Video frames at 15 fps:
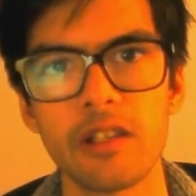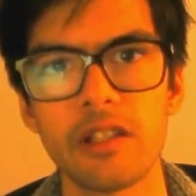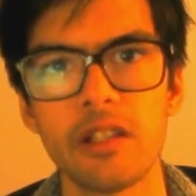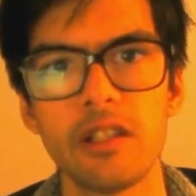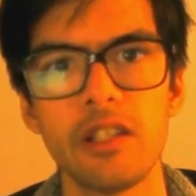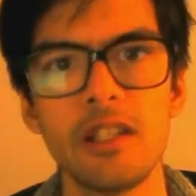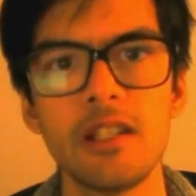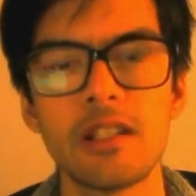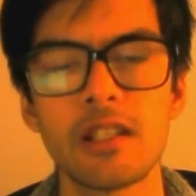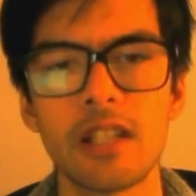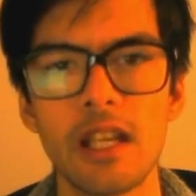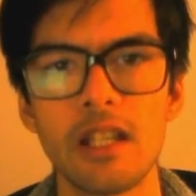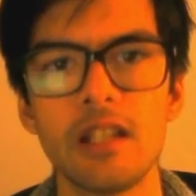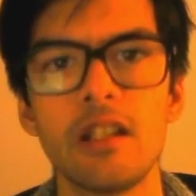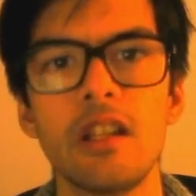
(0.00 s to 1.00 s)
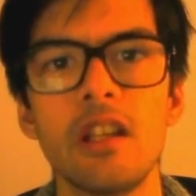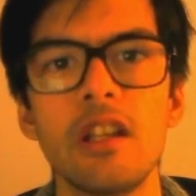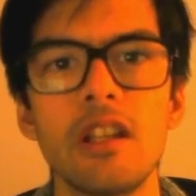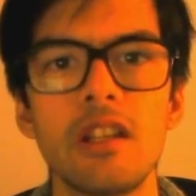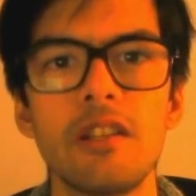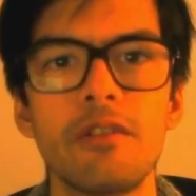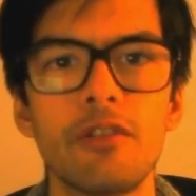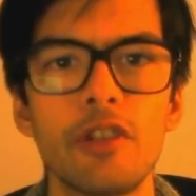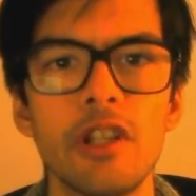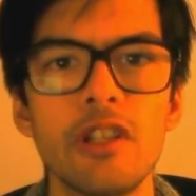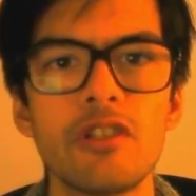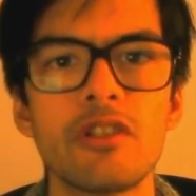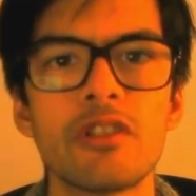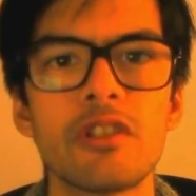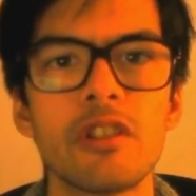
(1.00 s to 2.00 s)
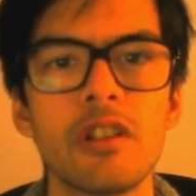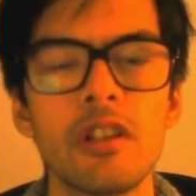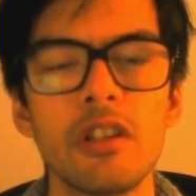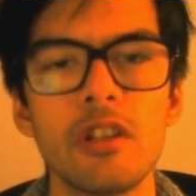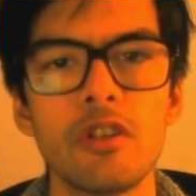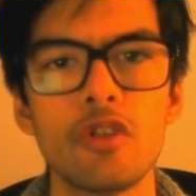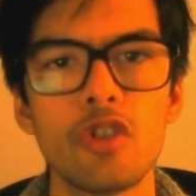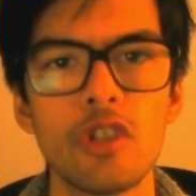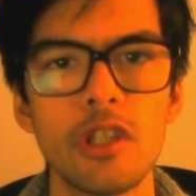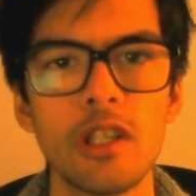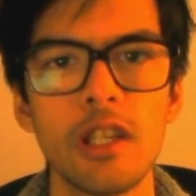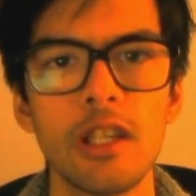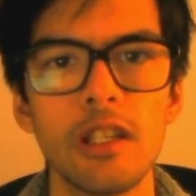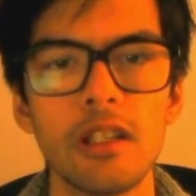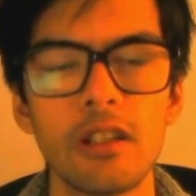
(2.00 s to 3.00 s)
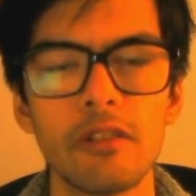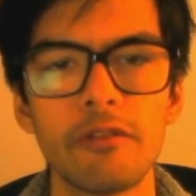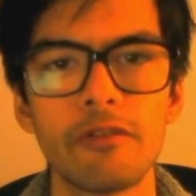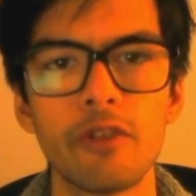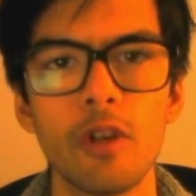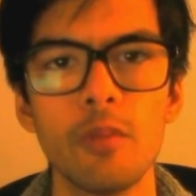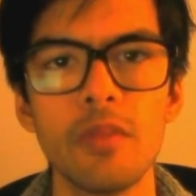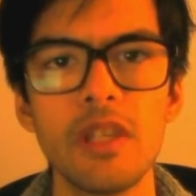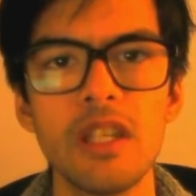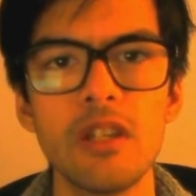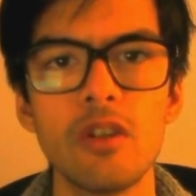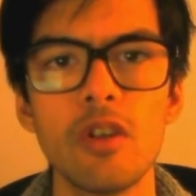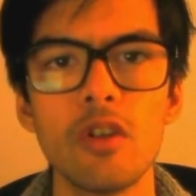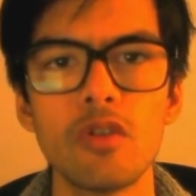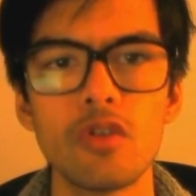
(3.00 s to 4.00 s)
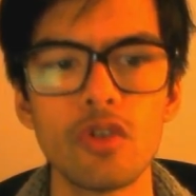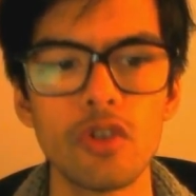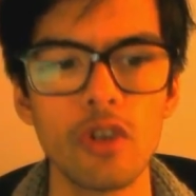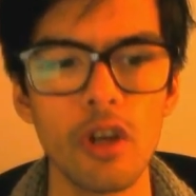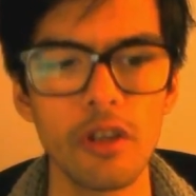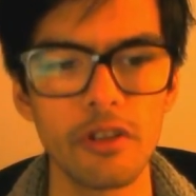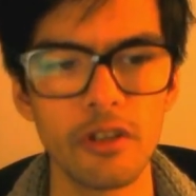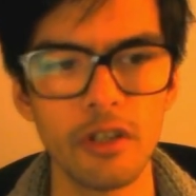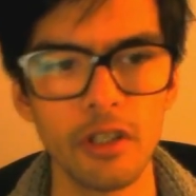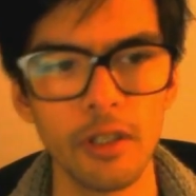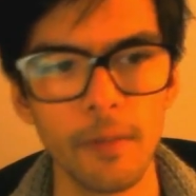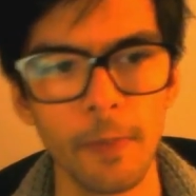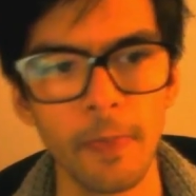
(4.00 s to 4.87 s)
and these kind of differentiate from each other.